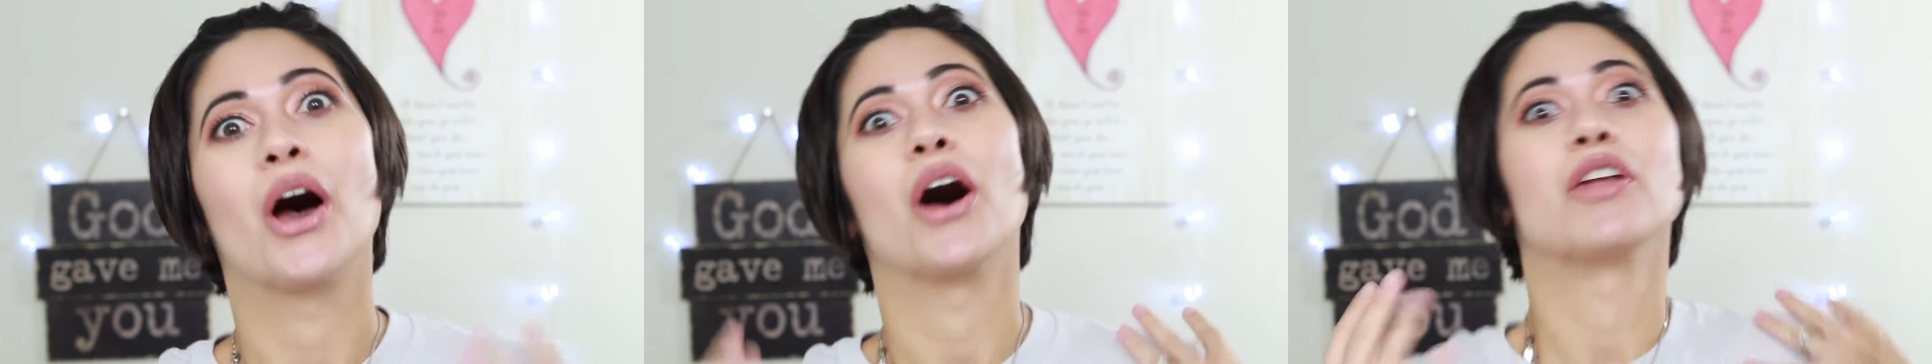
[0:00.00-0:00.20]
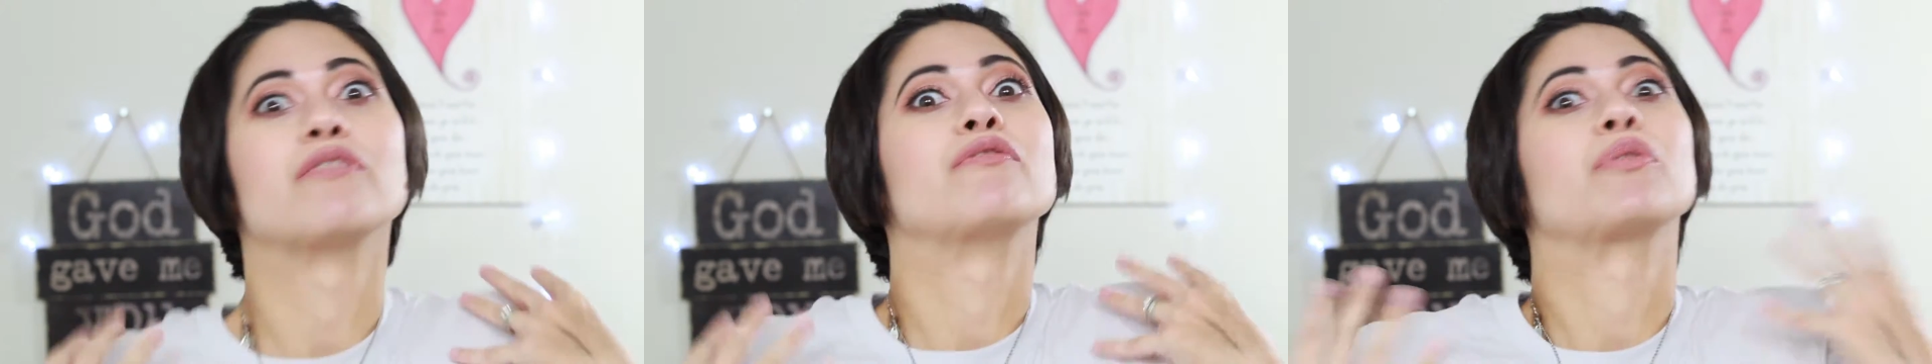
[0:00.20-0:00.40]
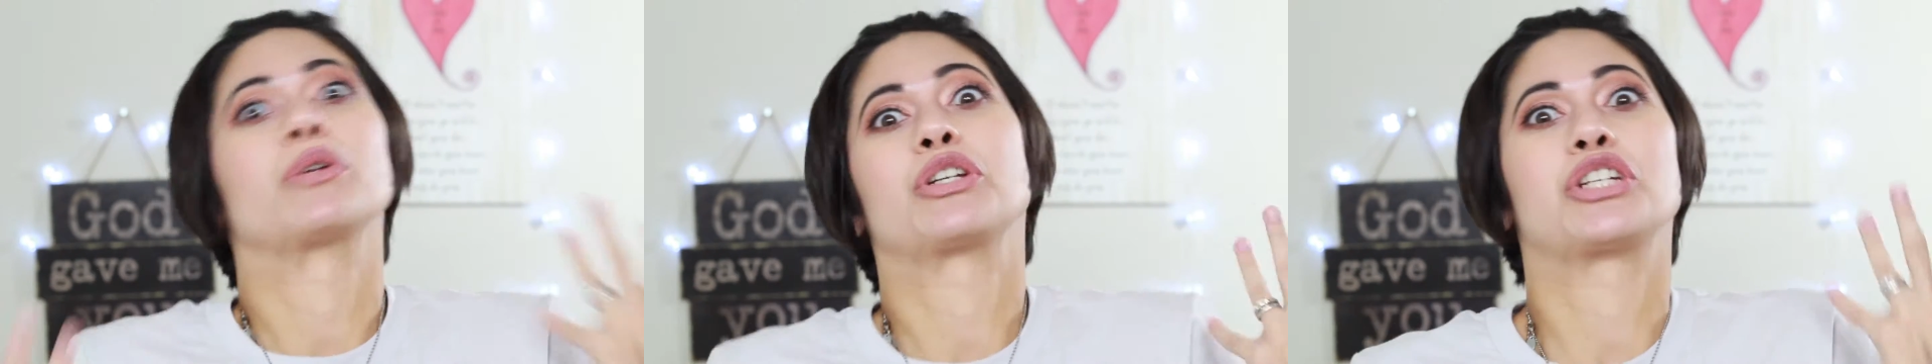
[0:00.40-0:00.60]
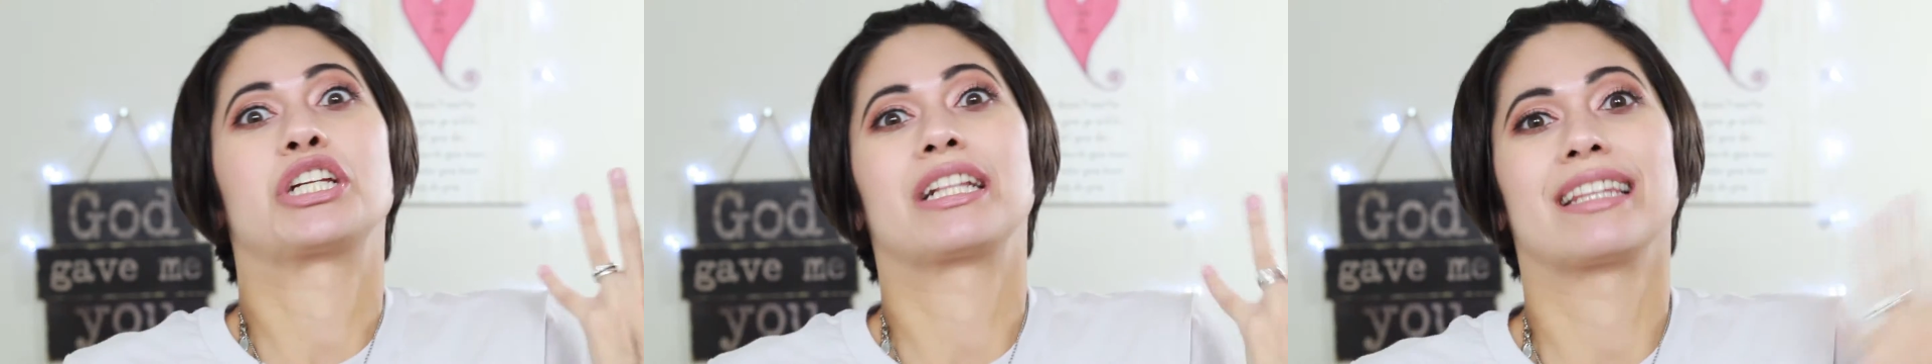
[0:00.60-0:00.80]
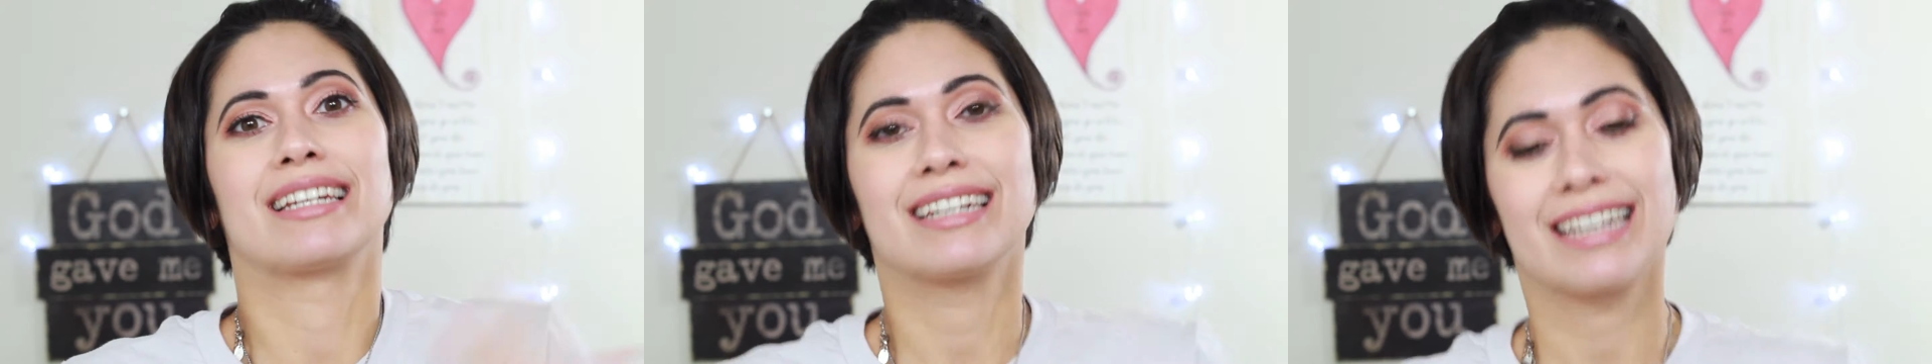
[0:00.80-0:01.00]

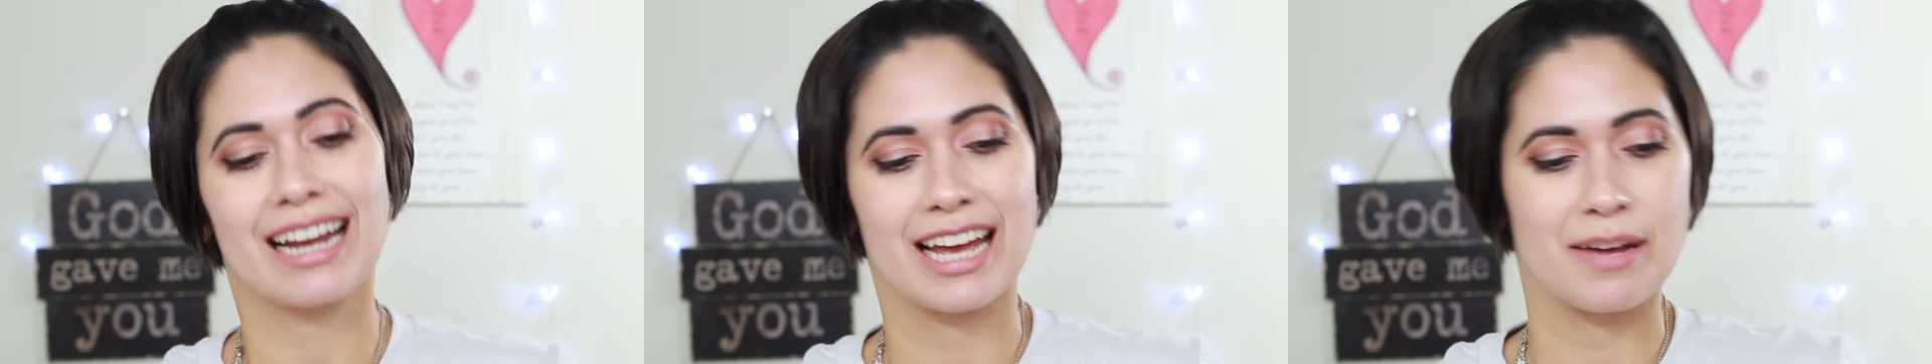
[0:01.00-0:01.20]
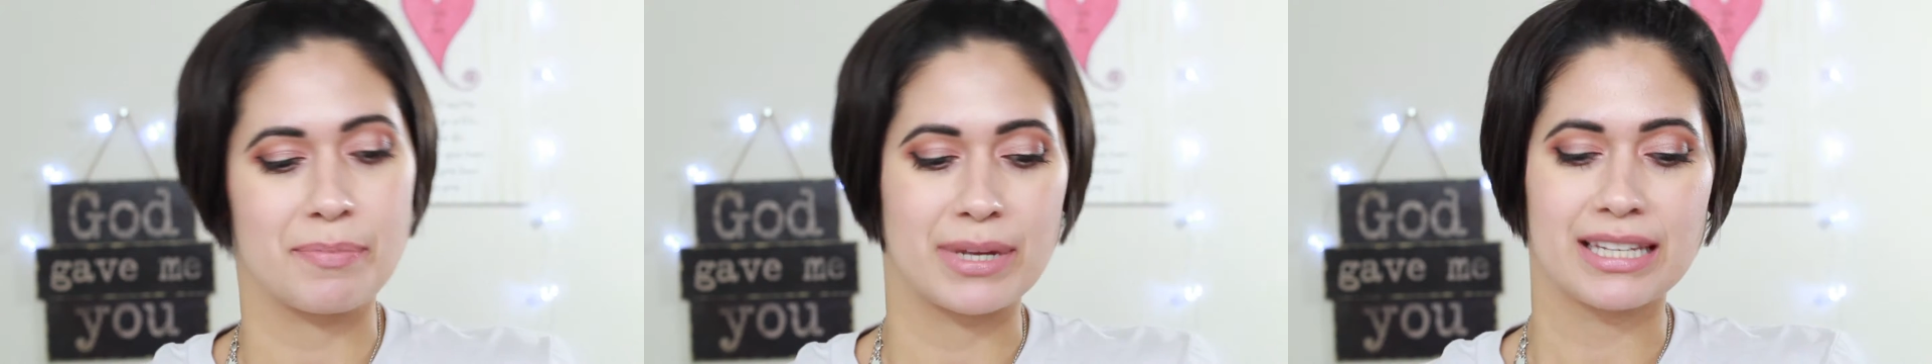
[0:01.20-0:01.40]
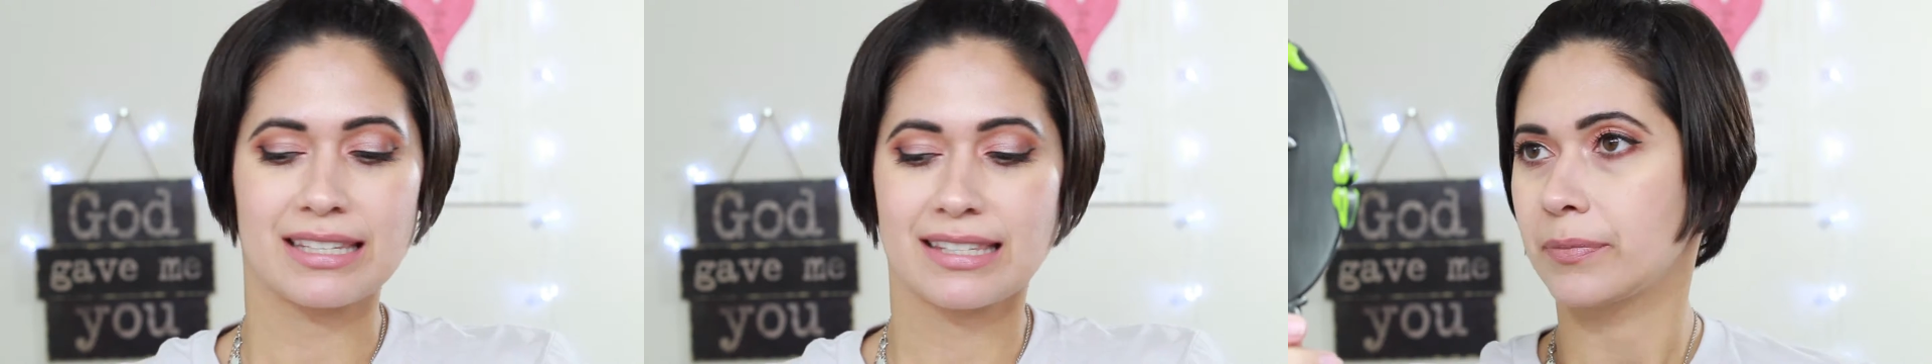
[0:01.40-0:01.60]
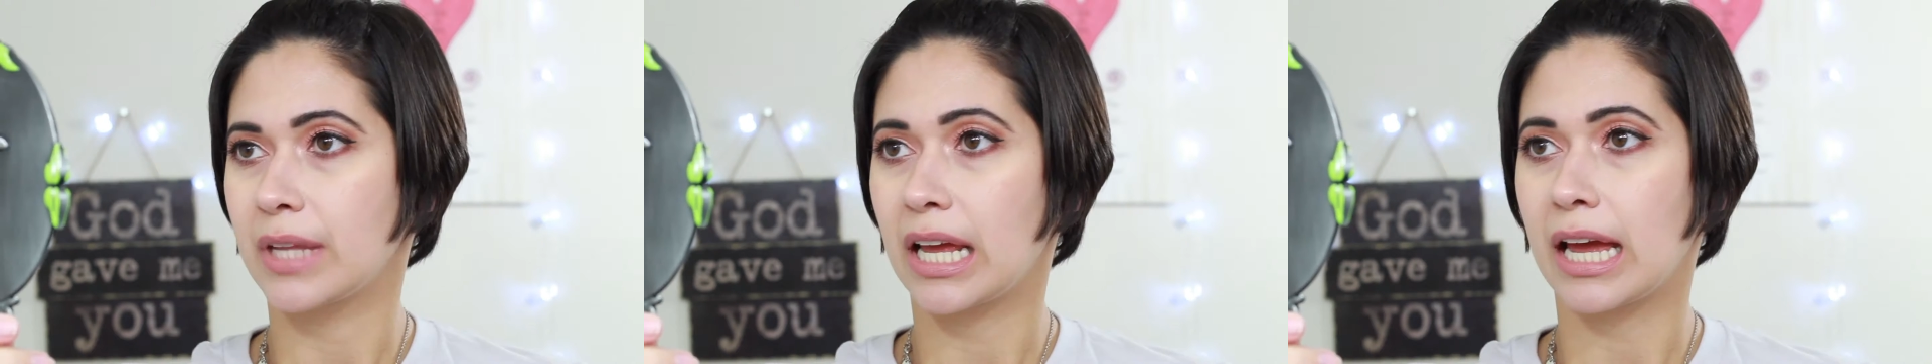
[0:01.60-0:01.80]
Unfortunately, it happens.